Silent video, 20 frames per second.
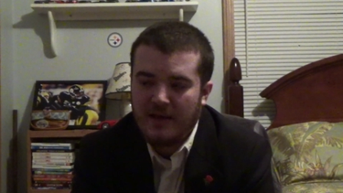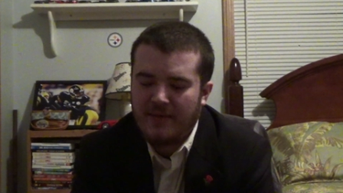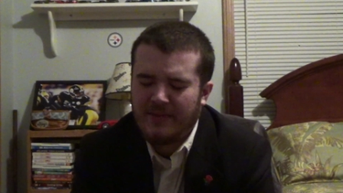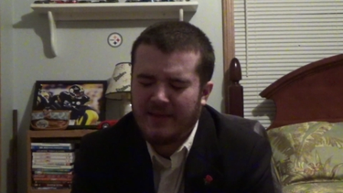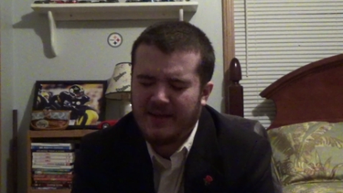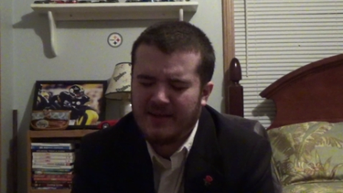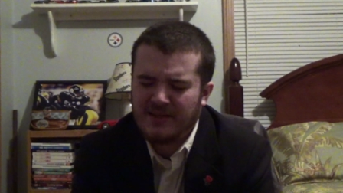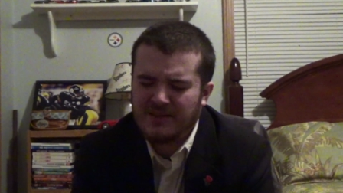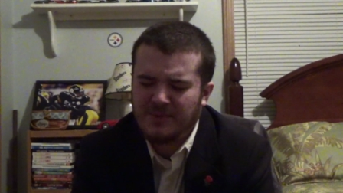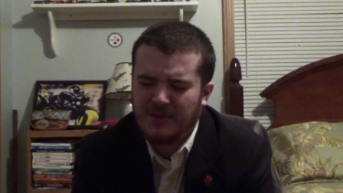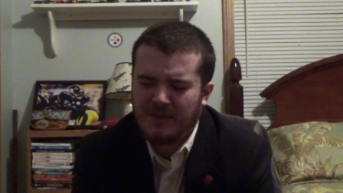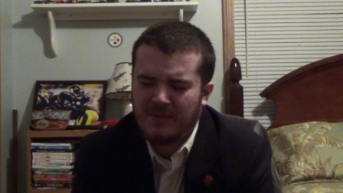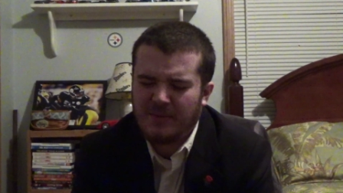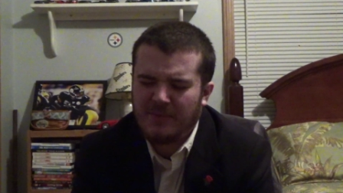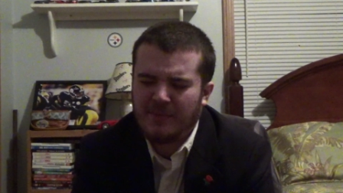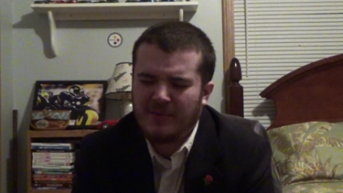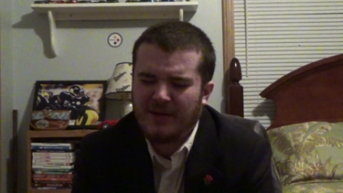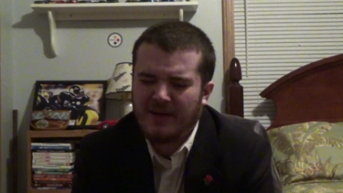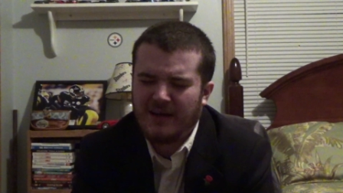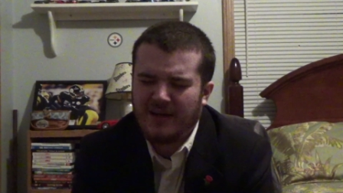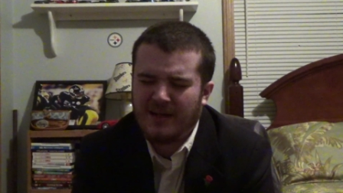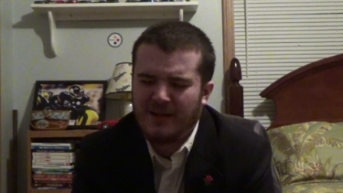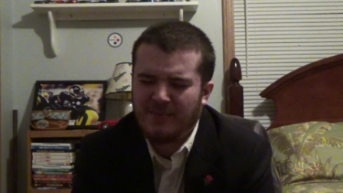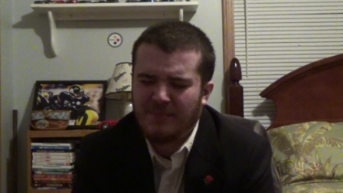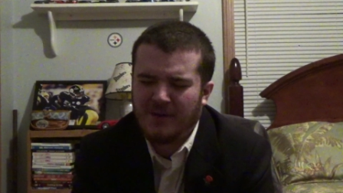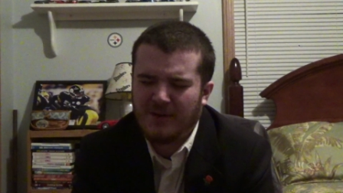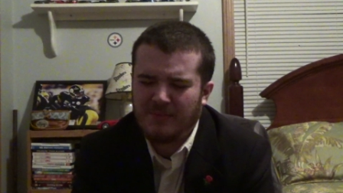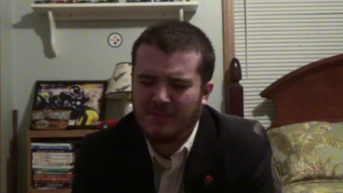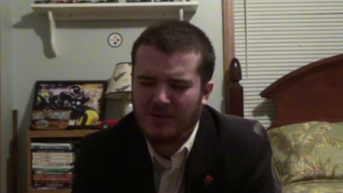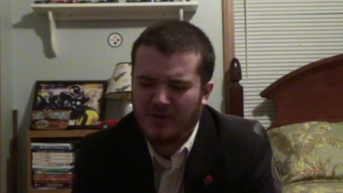That is when I'm in
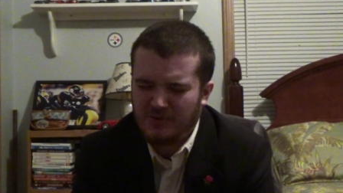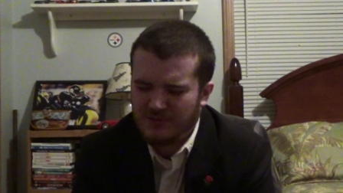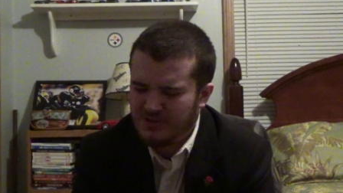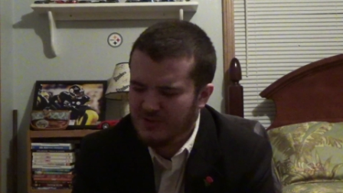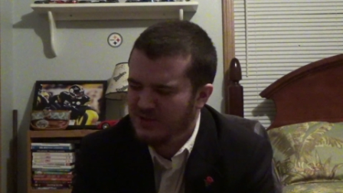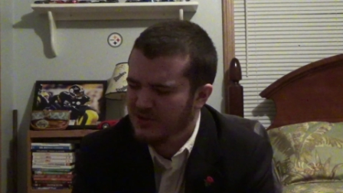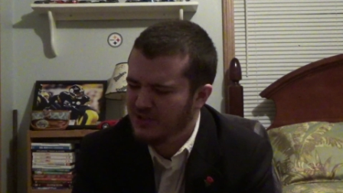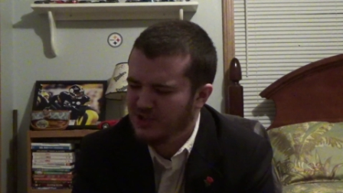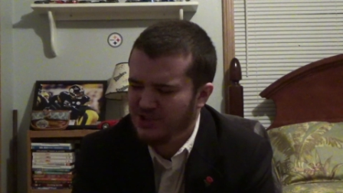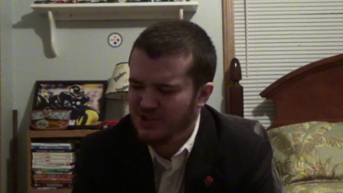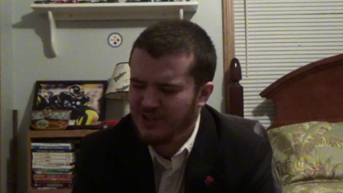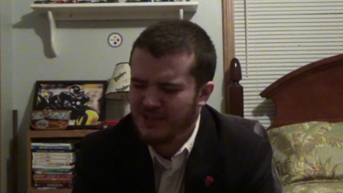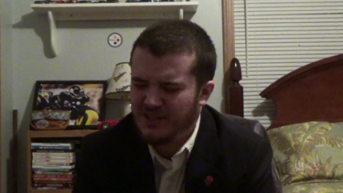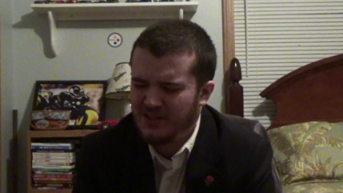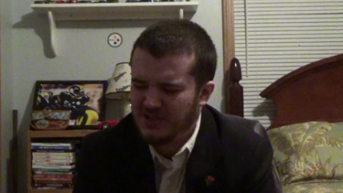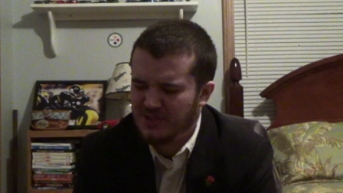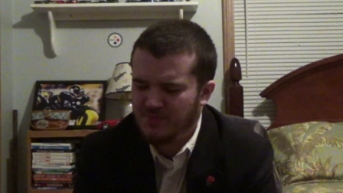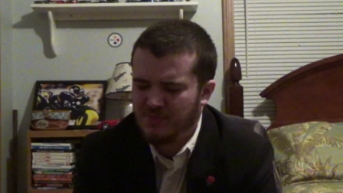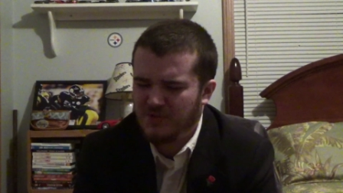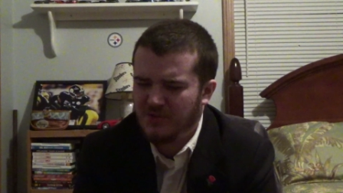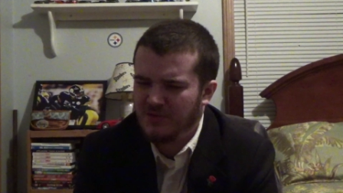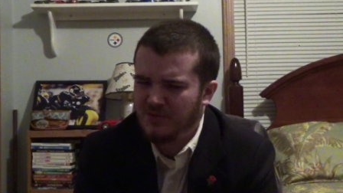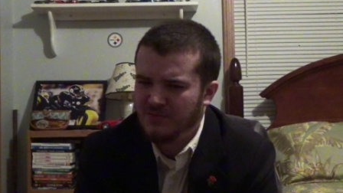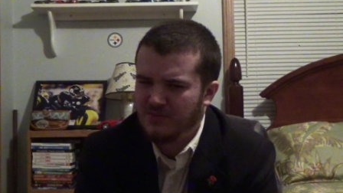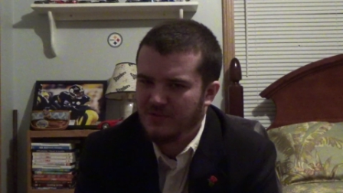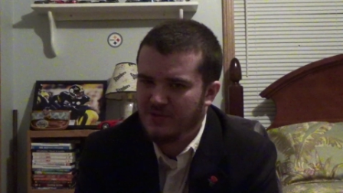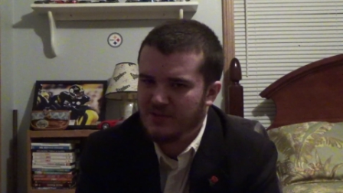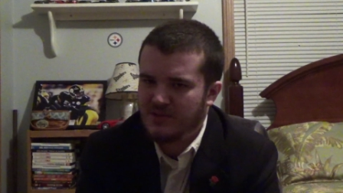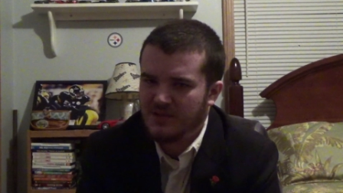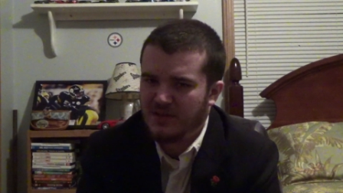my most shittiest
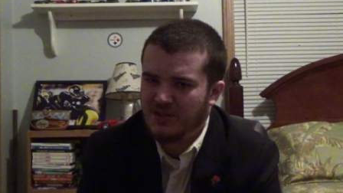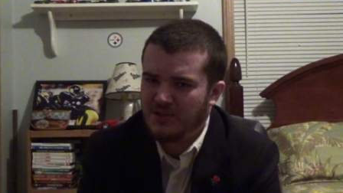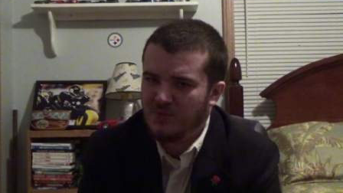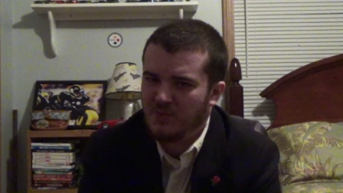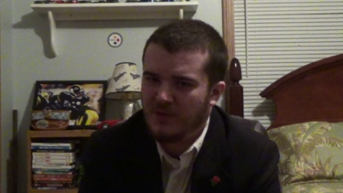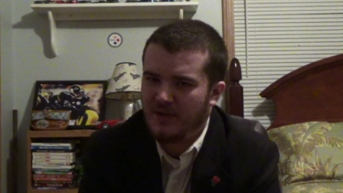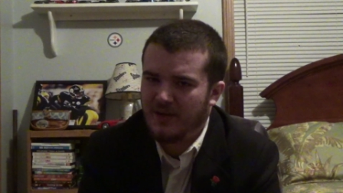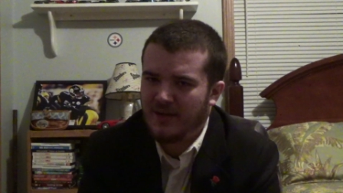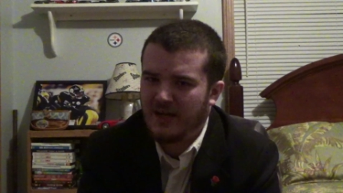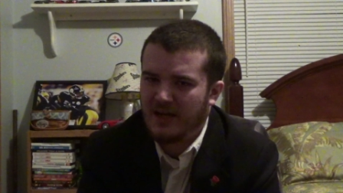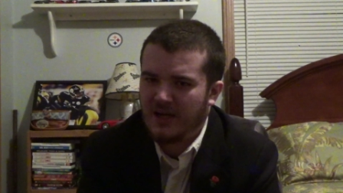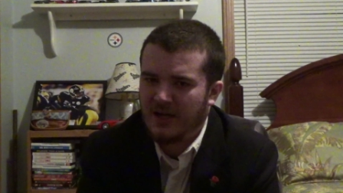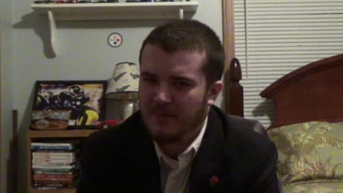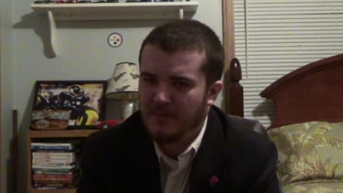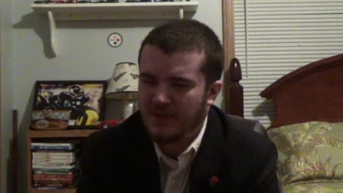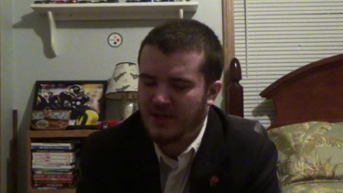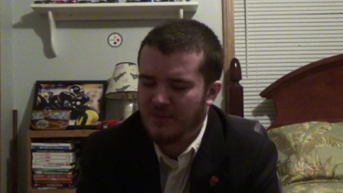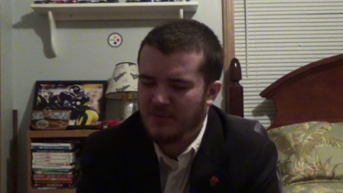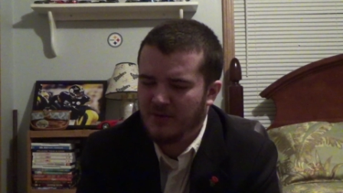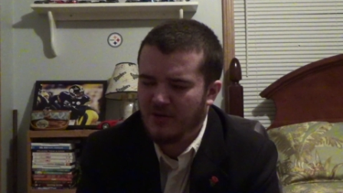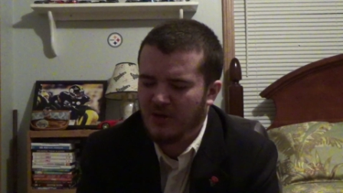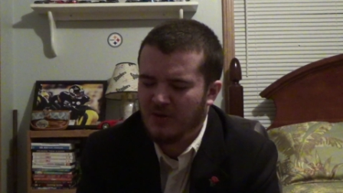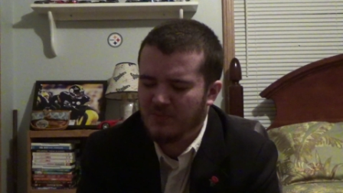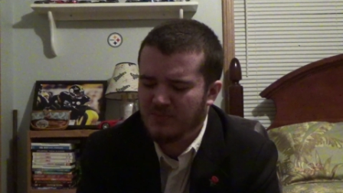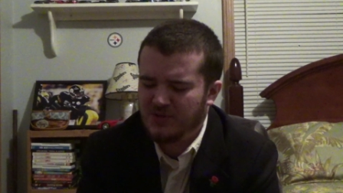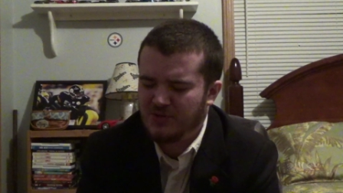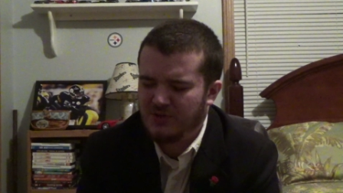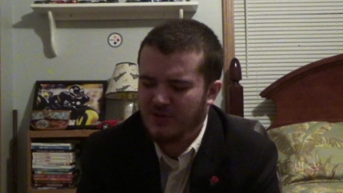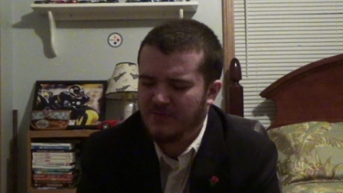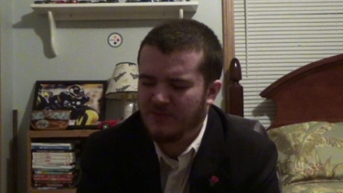moods. Is when I'm coming home
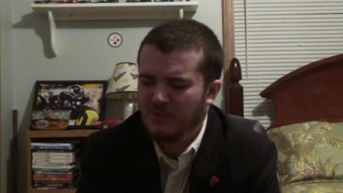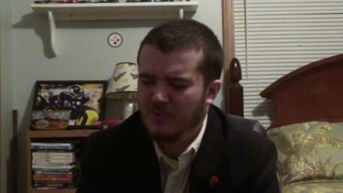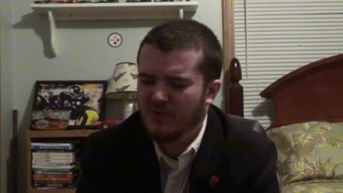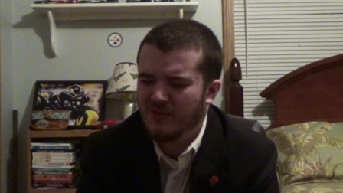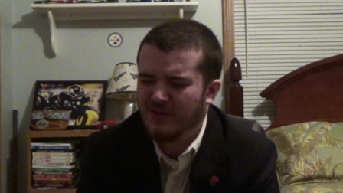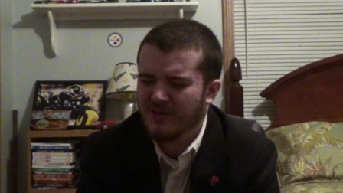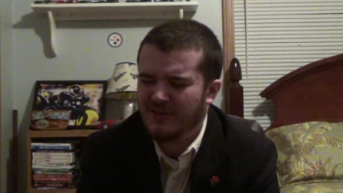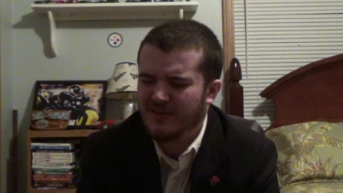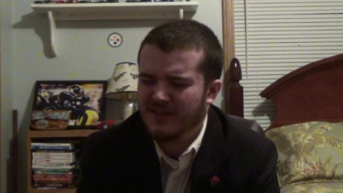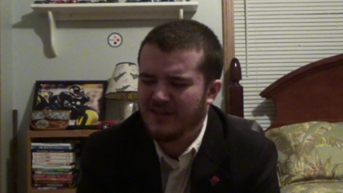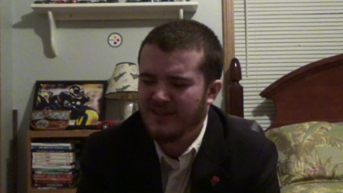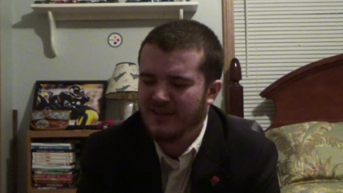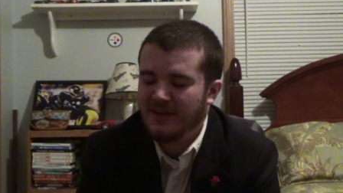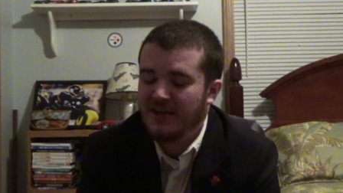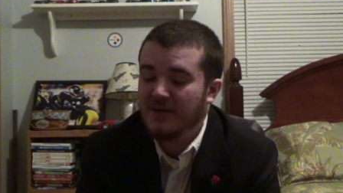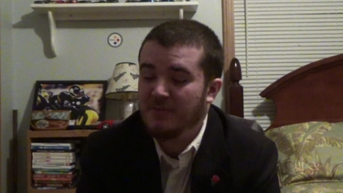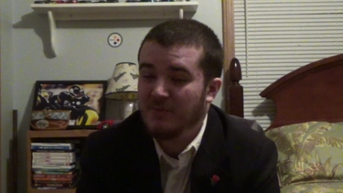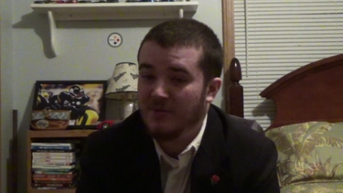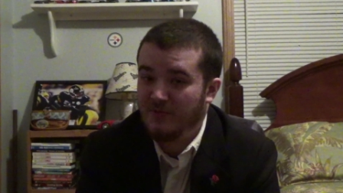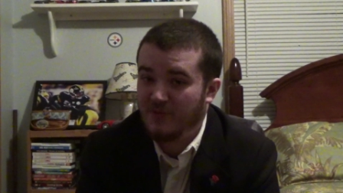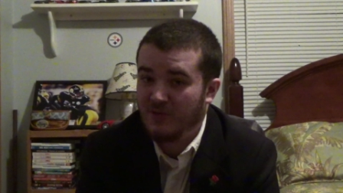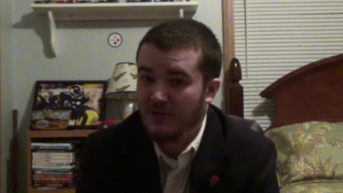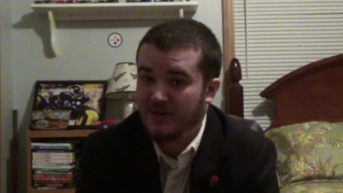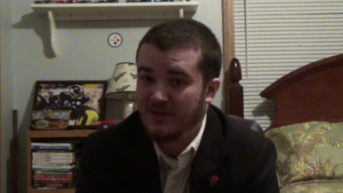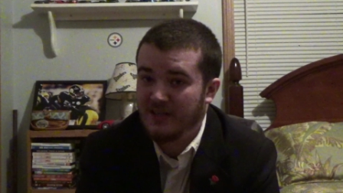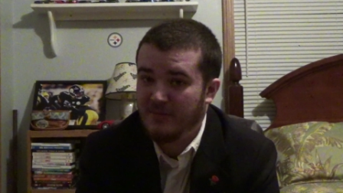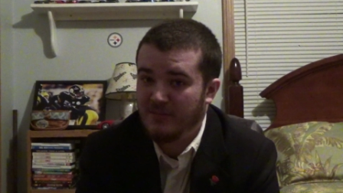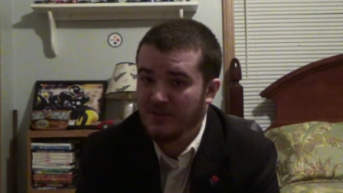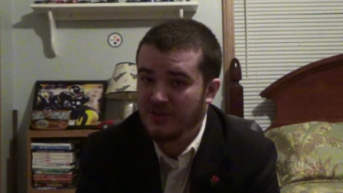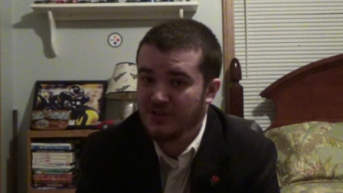straight from work before I
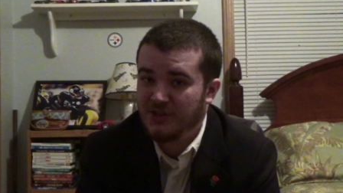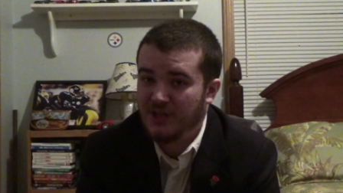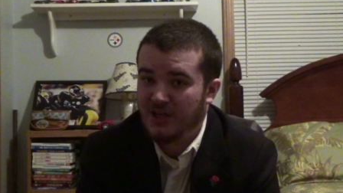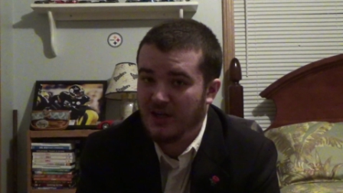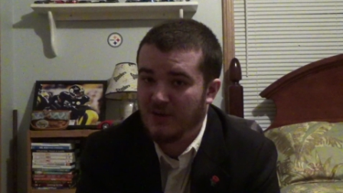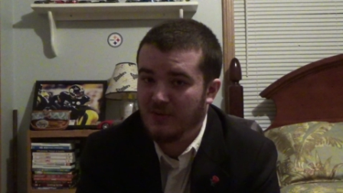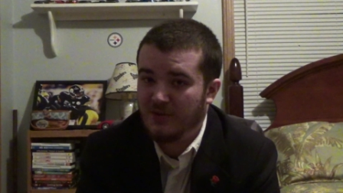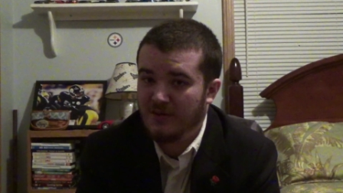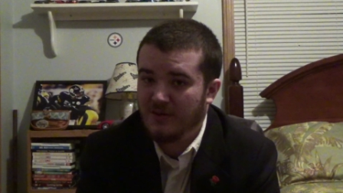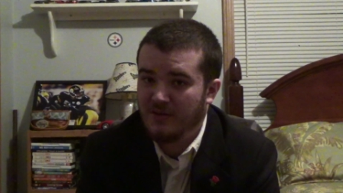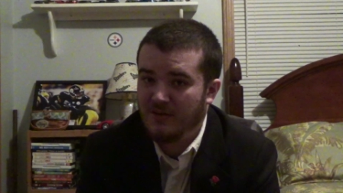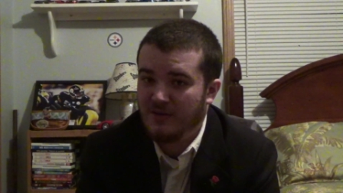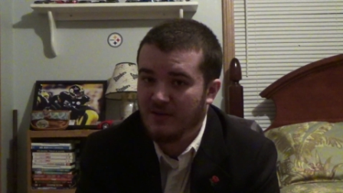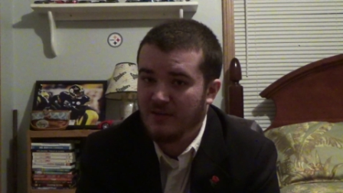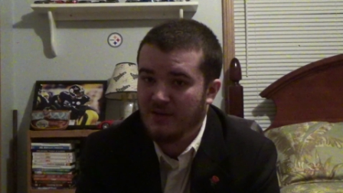get my shower.